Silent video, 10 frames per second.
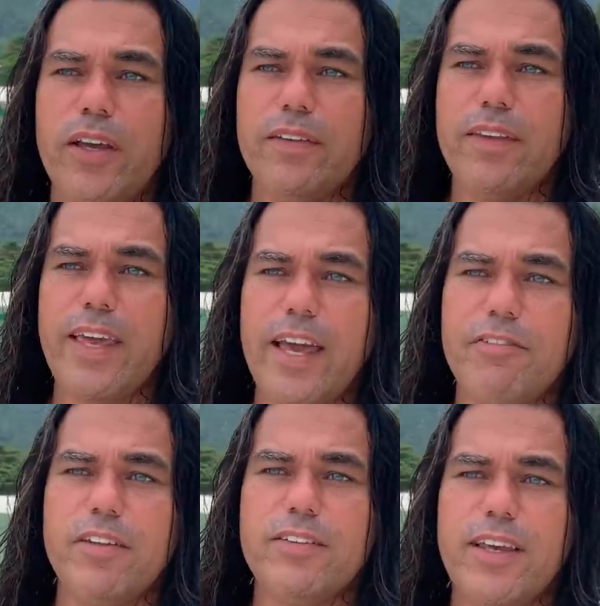they have
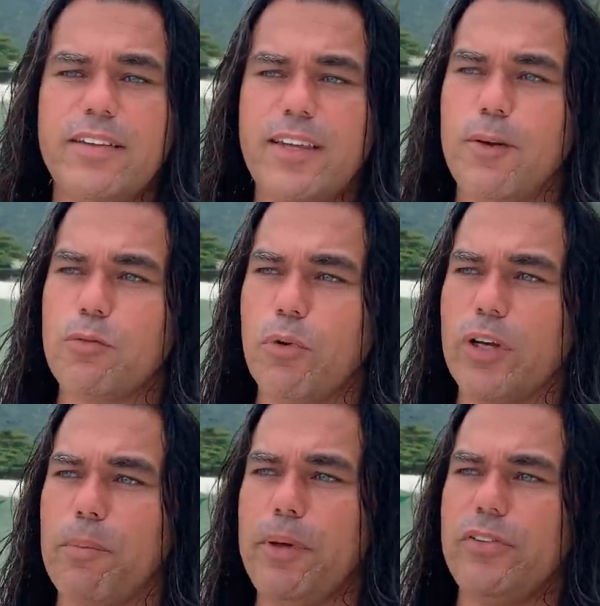10 times more
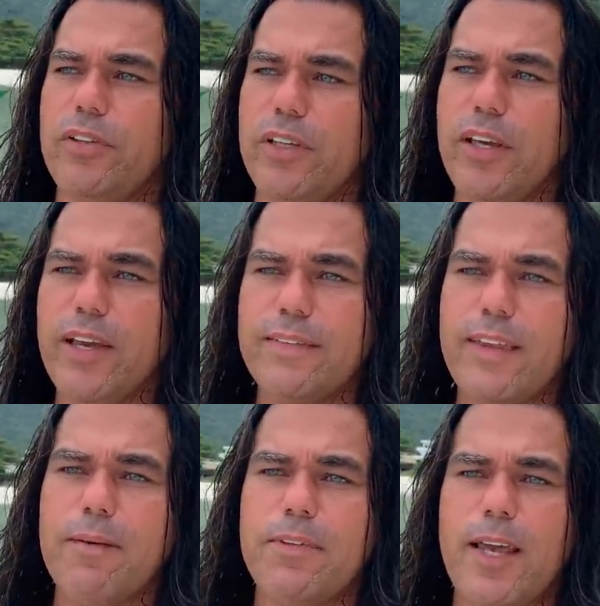capacity,
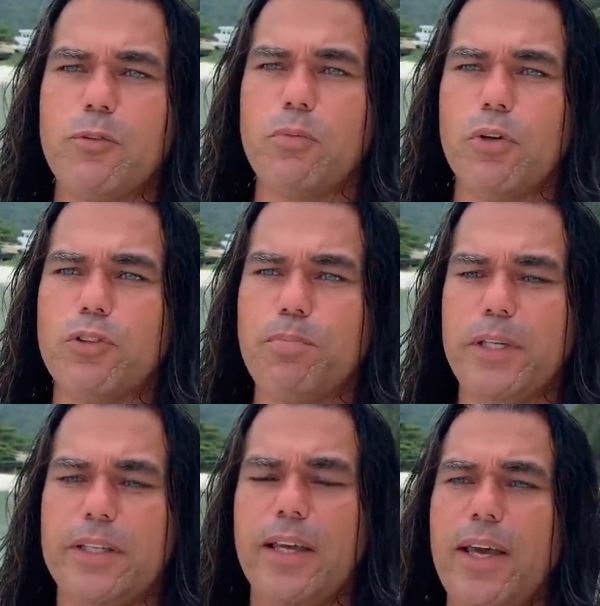10 times more
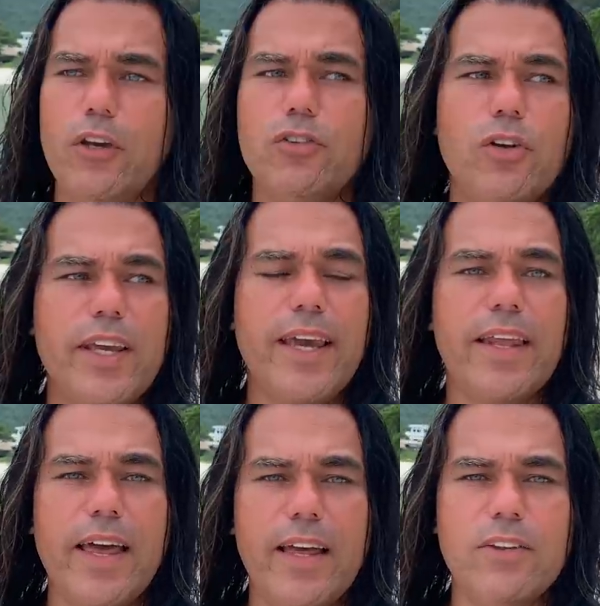speed, so they can
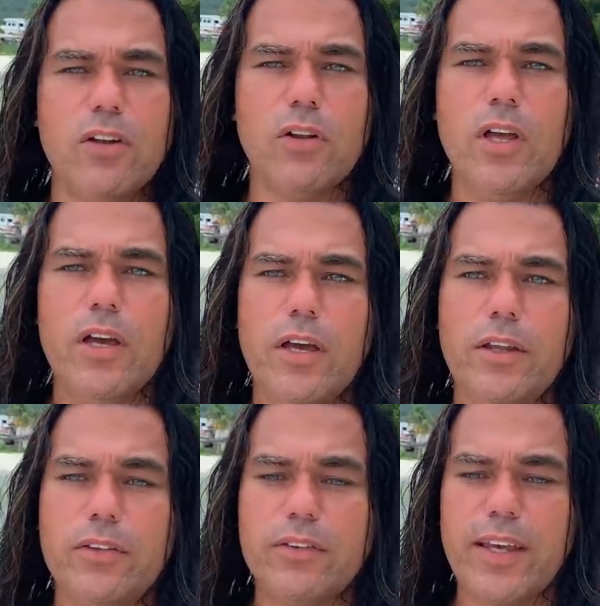handle a
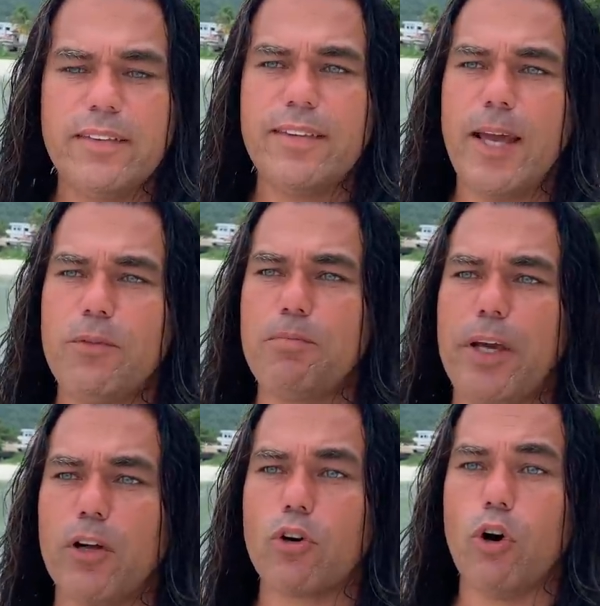10 times
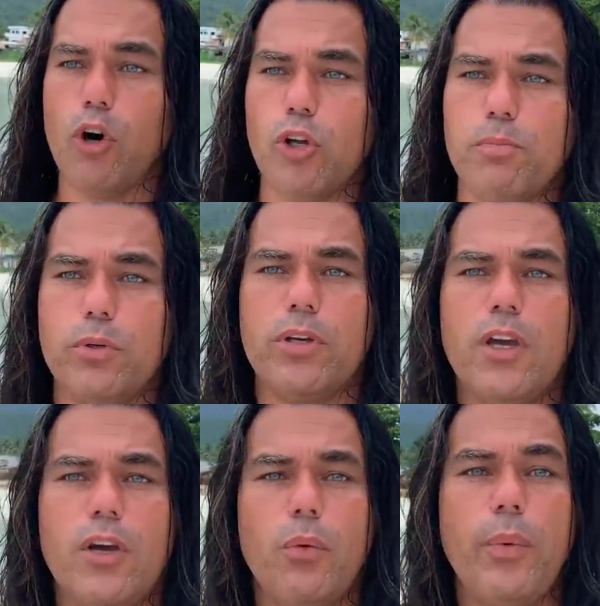bigger order book,
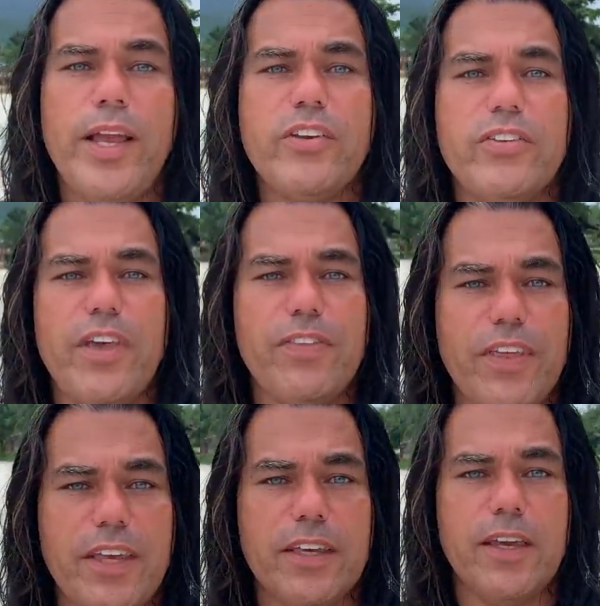which they
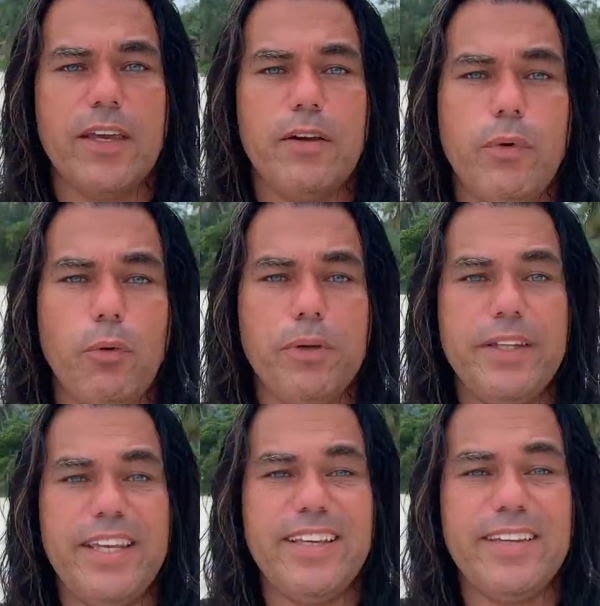think will be
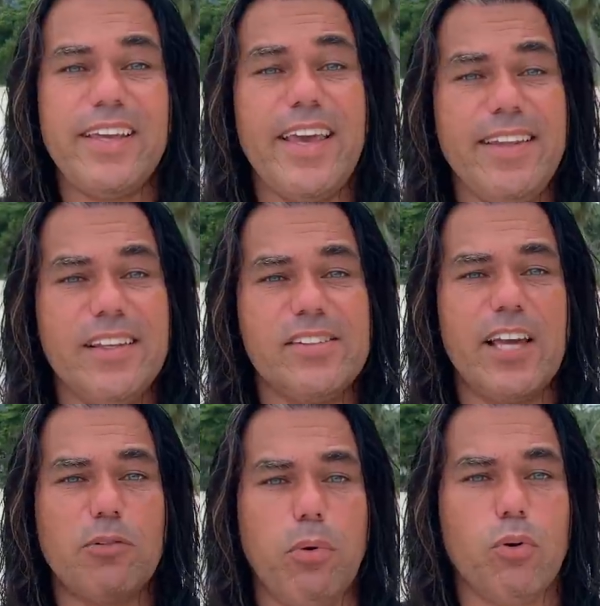needed in this
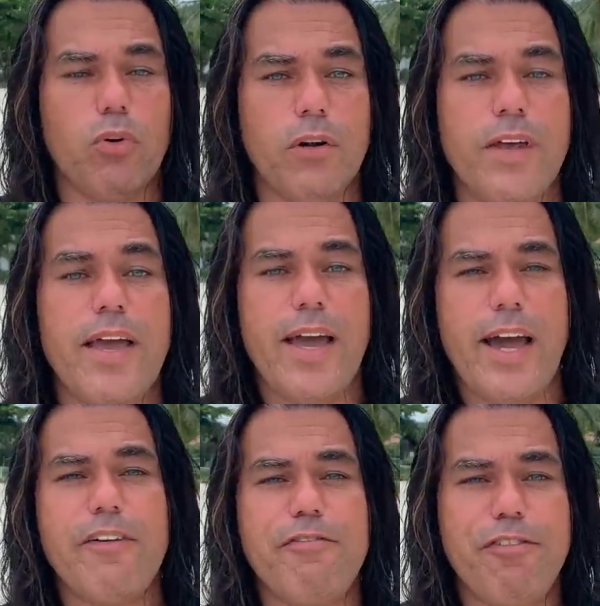next bull run. I
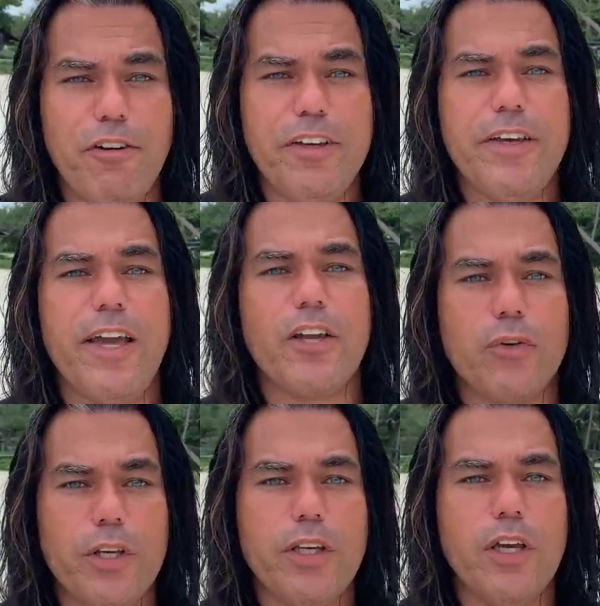fully
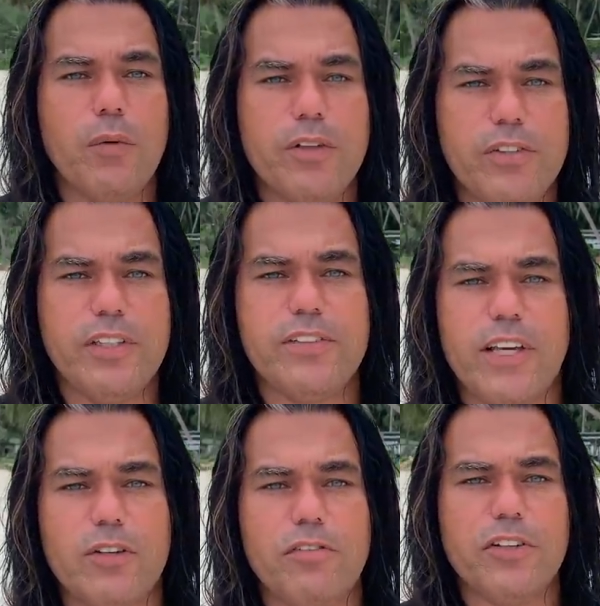agree with
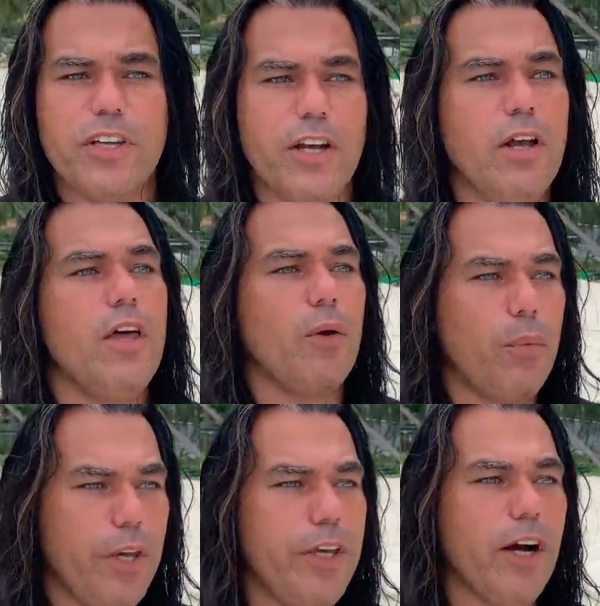CZ over there.
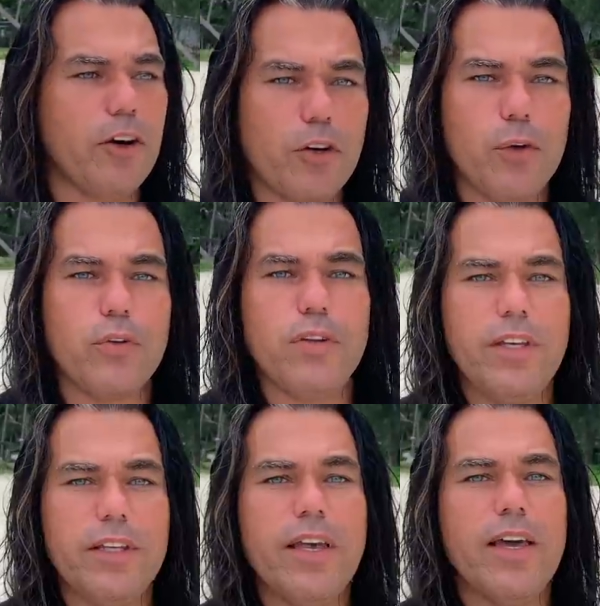We are going to
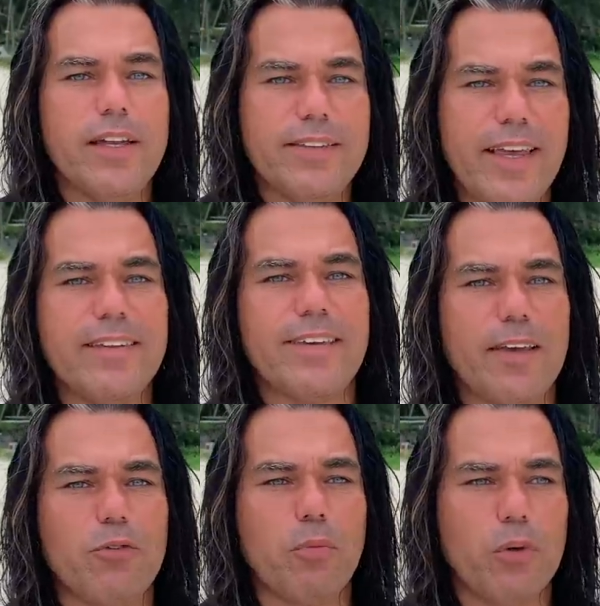need 10
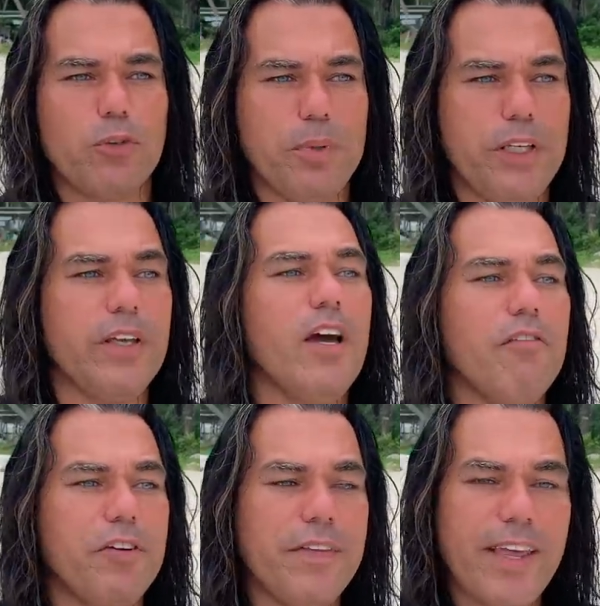times more speed
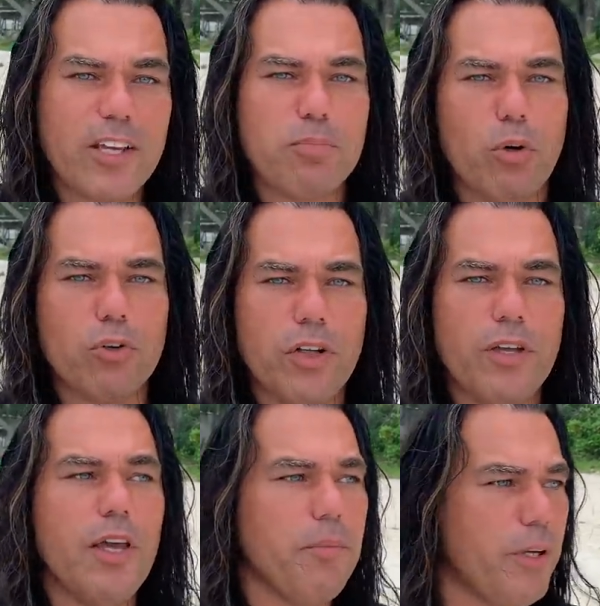for the next bull run
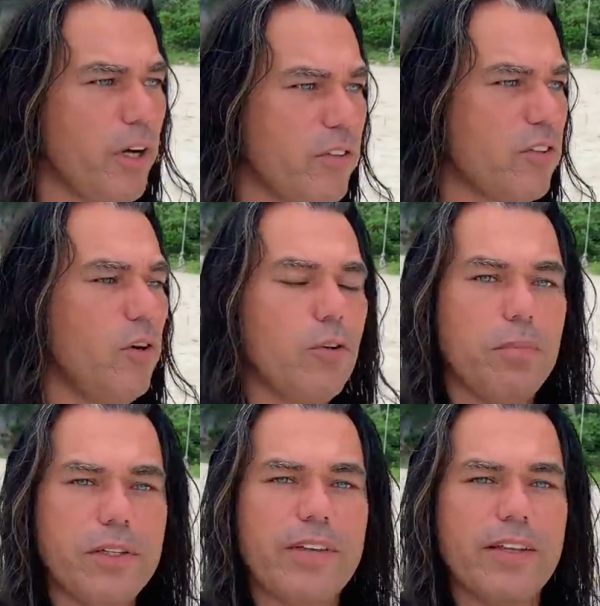because it's going to
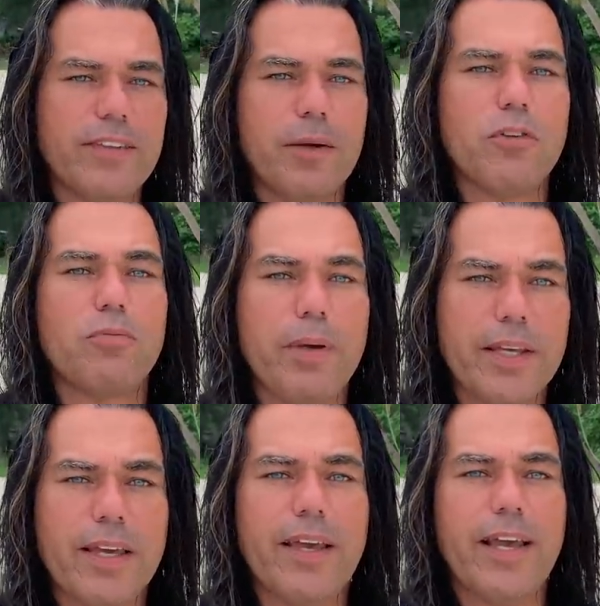be 10 times as
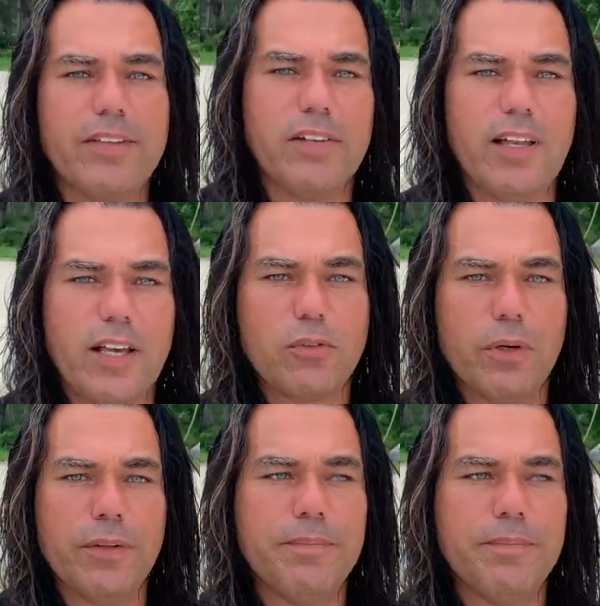big as the last one.